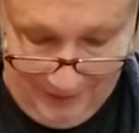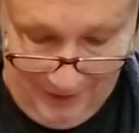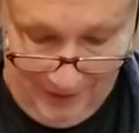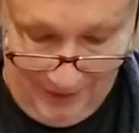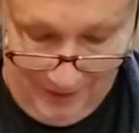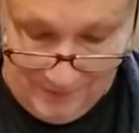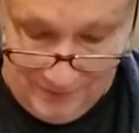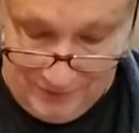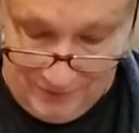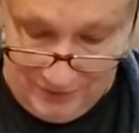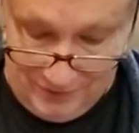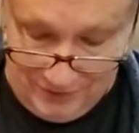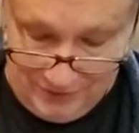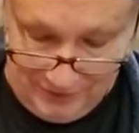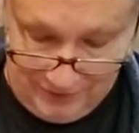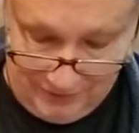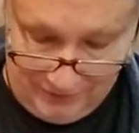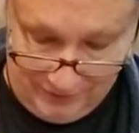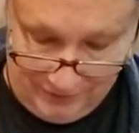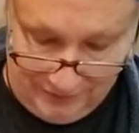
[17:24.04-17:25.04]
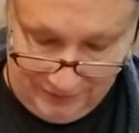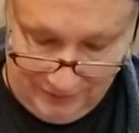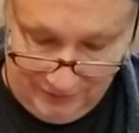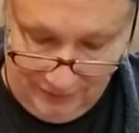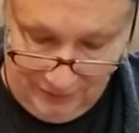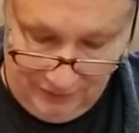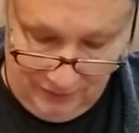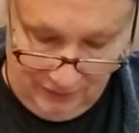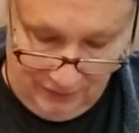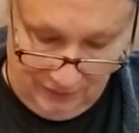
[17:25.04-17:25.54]
I'm good.
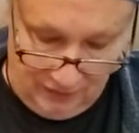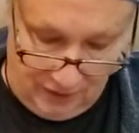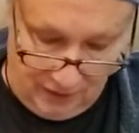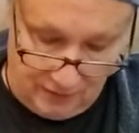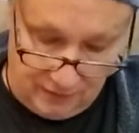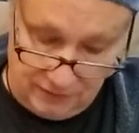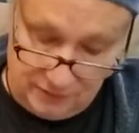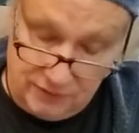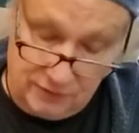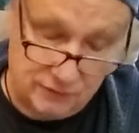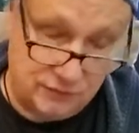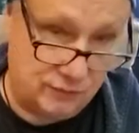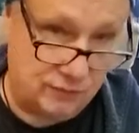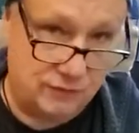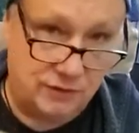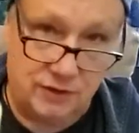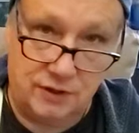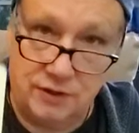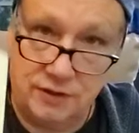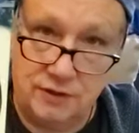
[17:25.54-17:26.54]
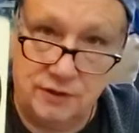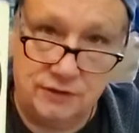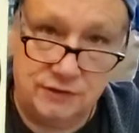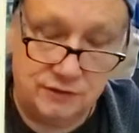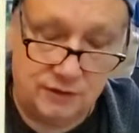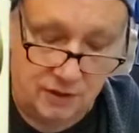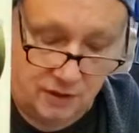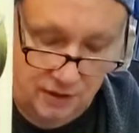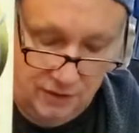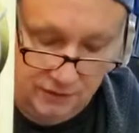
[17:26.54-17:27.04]
I think that's what that is,
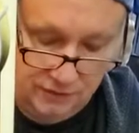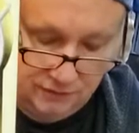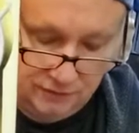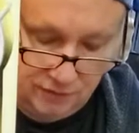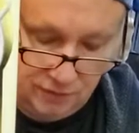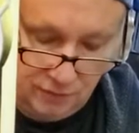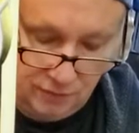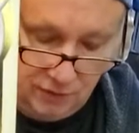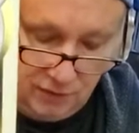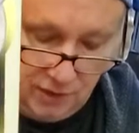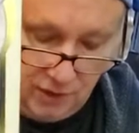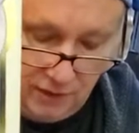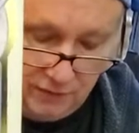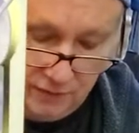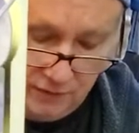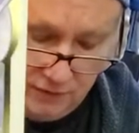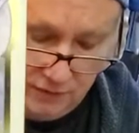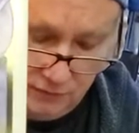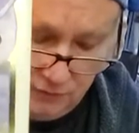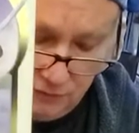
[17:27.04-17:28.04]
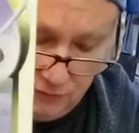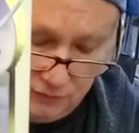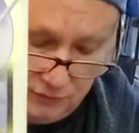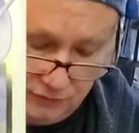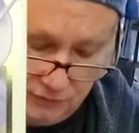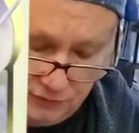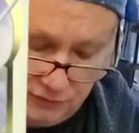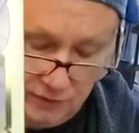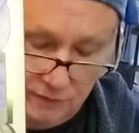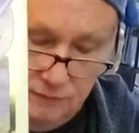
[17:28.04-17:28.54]
guys. So, I mean, I think you could
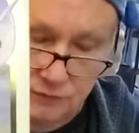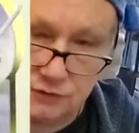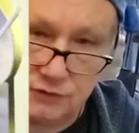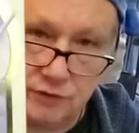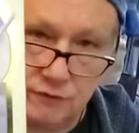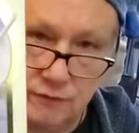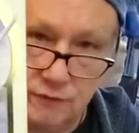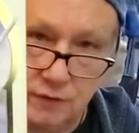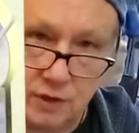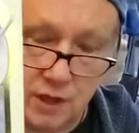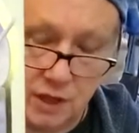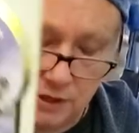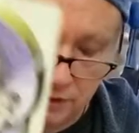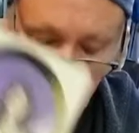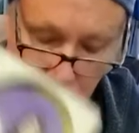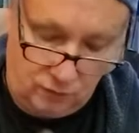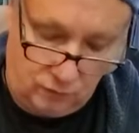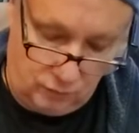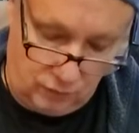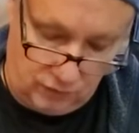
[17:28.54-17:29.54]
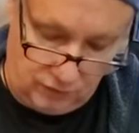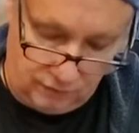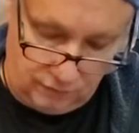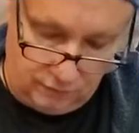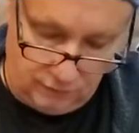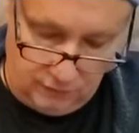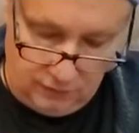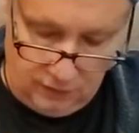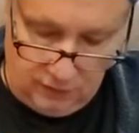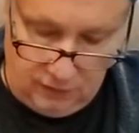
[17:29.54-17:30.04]
just save yourself a lot of grief
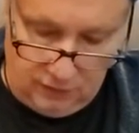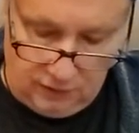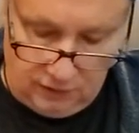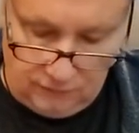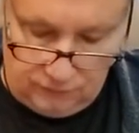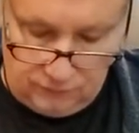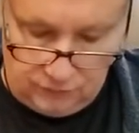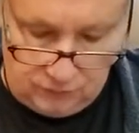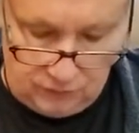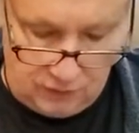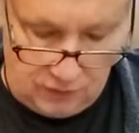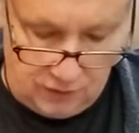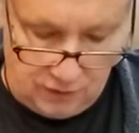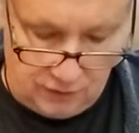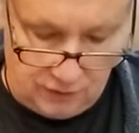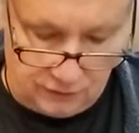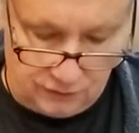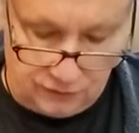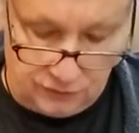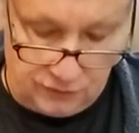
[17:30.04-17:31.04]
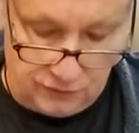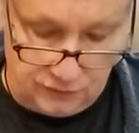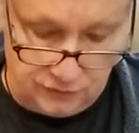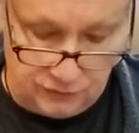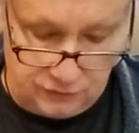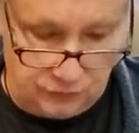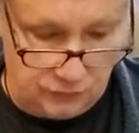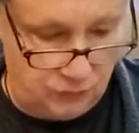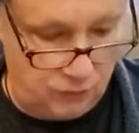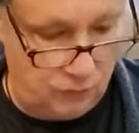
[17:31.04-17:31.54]
if you kind of
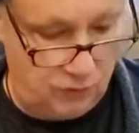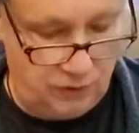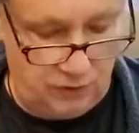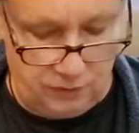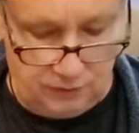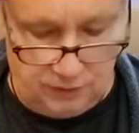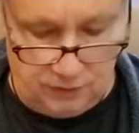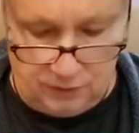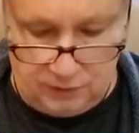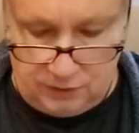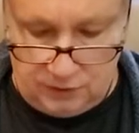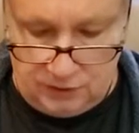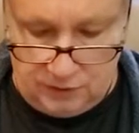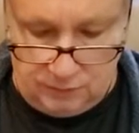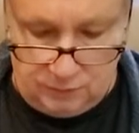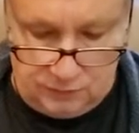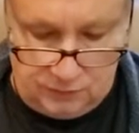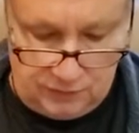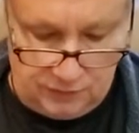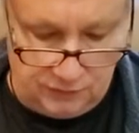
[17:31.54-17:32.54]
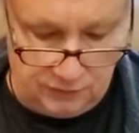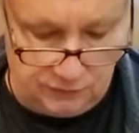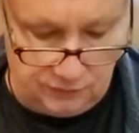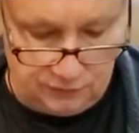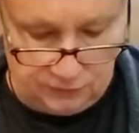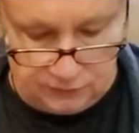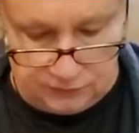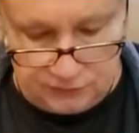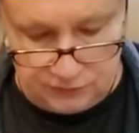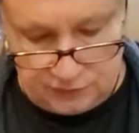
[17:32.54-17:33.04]
just do it and keep things to
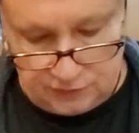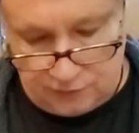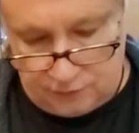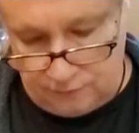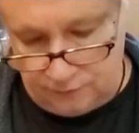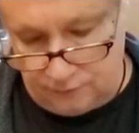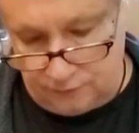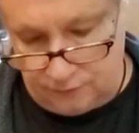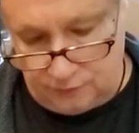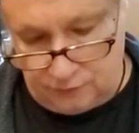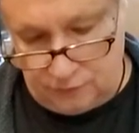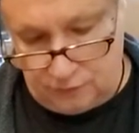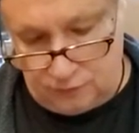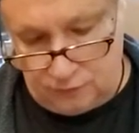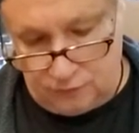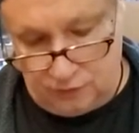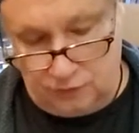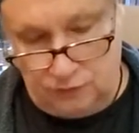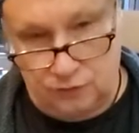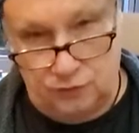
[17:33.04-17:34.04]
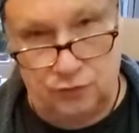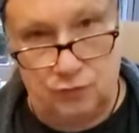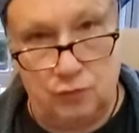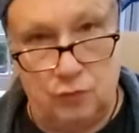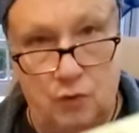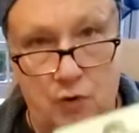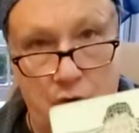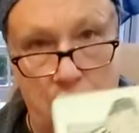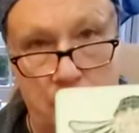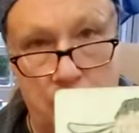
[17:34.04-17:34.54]
yourself and know that you
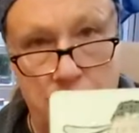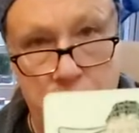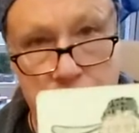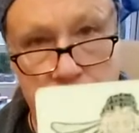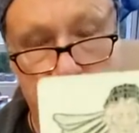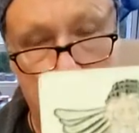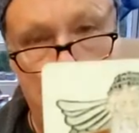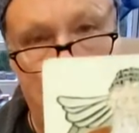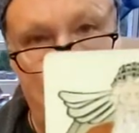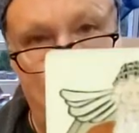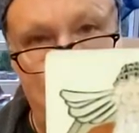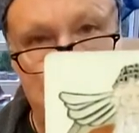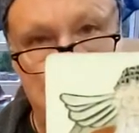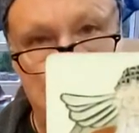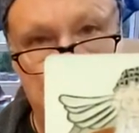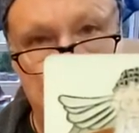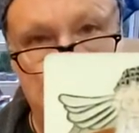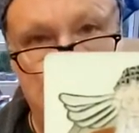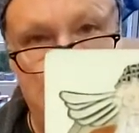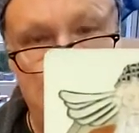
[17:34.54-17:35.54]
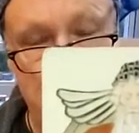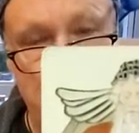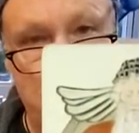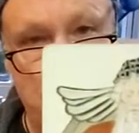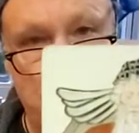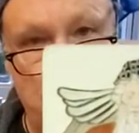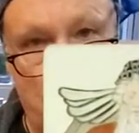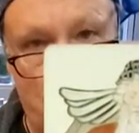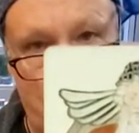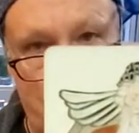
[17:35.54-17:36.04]
are the only
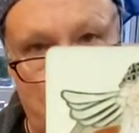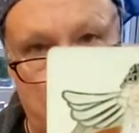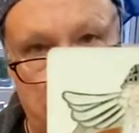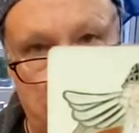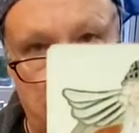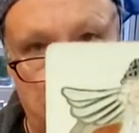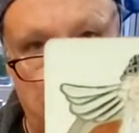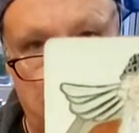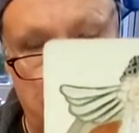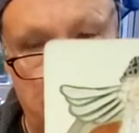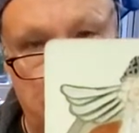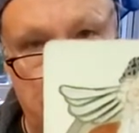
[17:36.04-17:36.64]
authority.